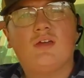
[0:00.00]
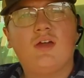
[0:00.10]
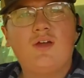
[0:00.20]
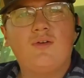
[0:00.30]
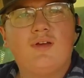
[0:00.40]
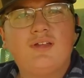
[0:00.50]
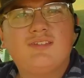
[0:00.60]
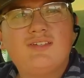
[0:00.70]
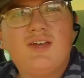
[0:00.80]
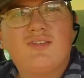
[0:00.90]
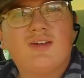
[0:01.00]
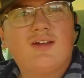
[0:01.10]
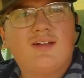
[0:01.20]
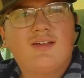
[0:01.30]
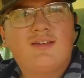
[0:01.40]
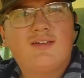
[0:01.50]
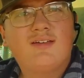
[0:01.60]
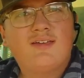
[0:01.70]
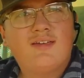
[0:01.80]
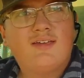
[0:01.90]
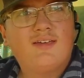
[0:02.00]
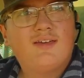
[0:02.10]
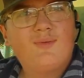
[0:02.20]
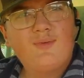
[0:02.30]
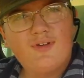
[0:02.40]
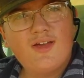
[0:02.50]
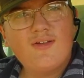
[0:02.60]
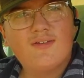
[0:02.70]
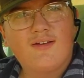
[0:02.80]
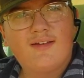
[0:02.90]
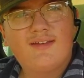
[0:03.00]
Oh, I didn't see y'all there. What are y'all doing?